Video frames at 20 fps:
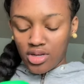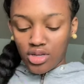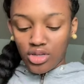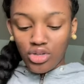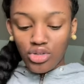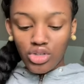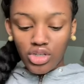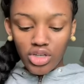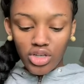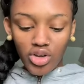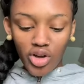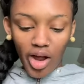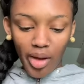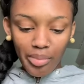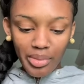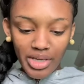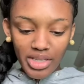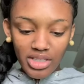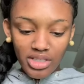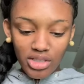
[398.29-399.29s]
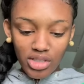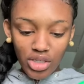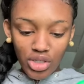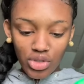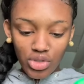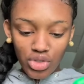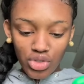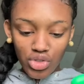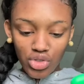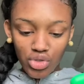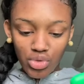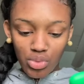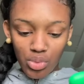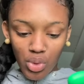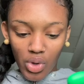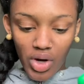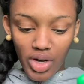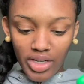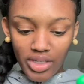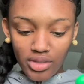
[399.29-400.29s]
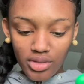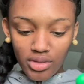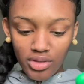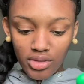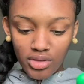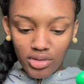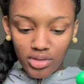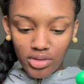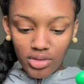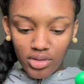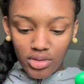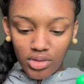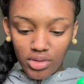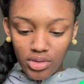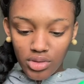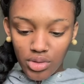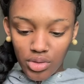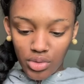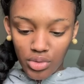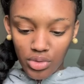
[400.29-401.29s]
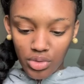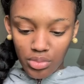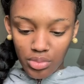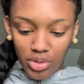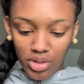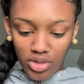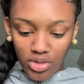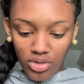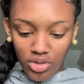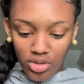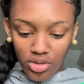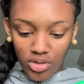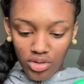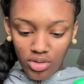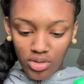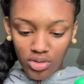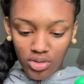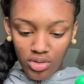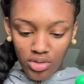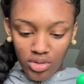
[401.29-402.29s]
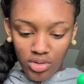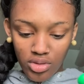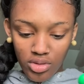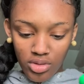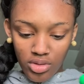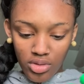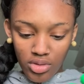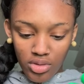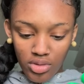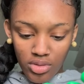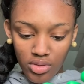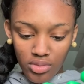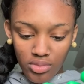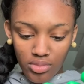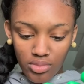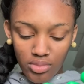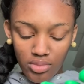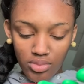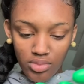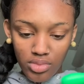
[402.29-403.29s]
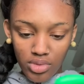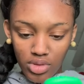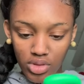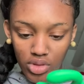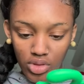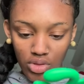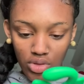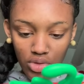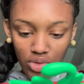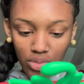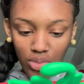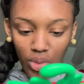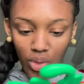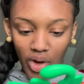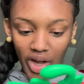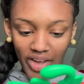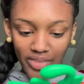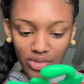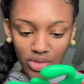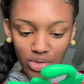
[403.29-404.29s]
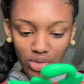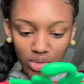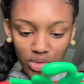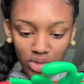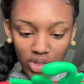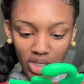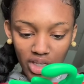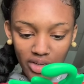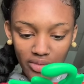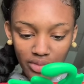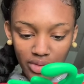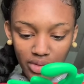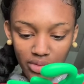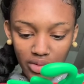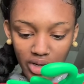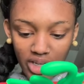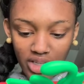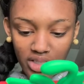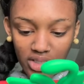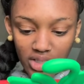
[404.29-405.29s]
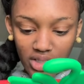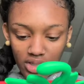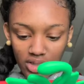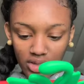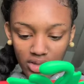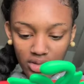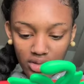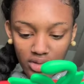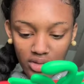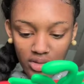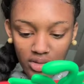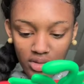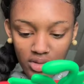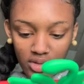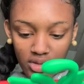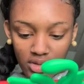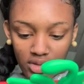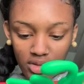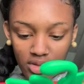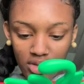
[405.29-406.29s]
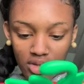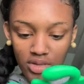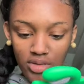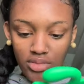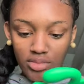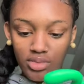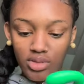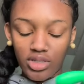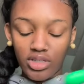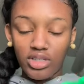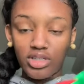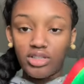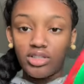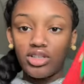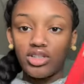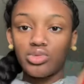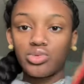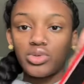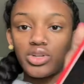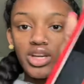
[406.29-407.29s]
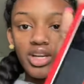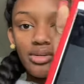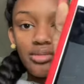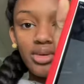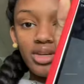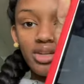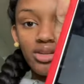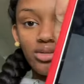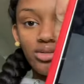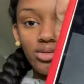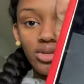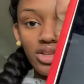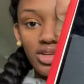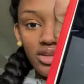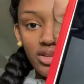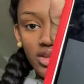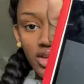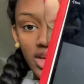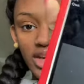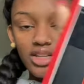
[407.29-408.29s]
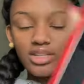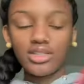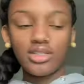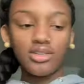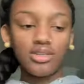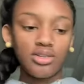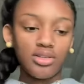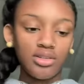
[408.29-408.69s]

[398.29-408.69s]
You could crop it as close as you want to the picture, so you won't have to do a lot of erasing. Yeah, that's what I made it look like that.